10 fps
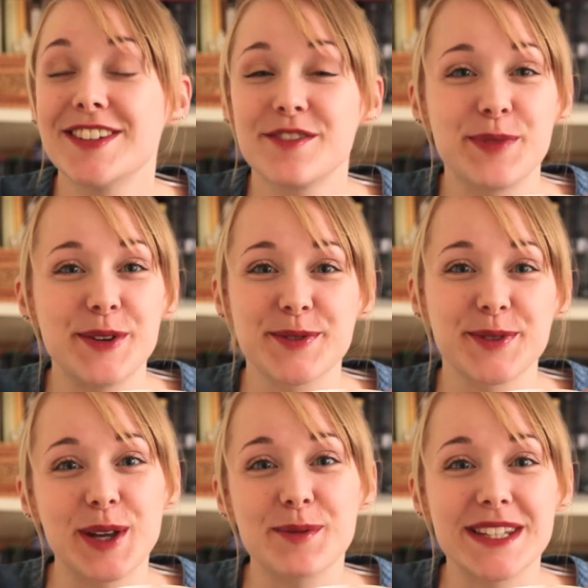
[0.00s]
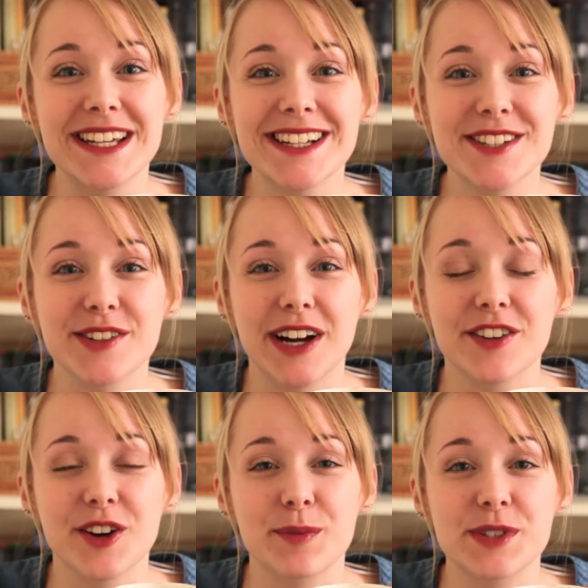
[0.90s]
of beautiful lipsticks throughout
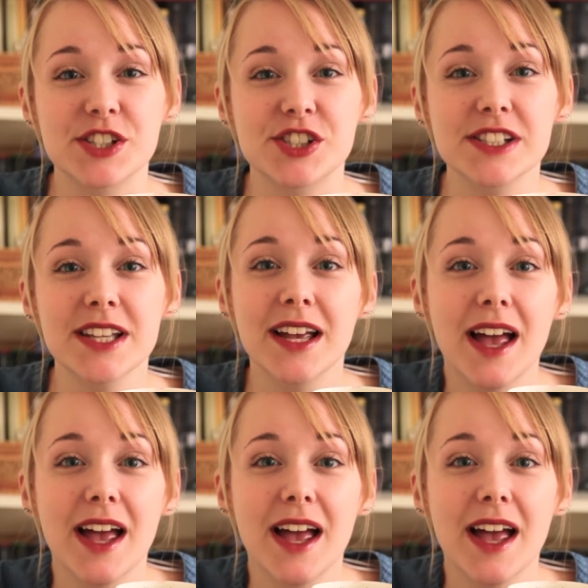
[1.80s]
the competition,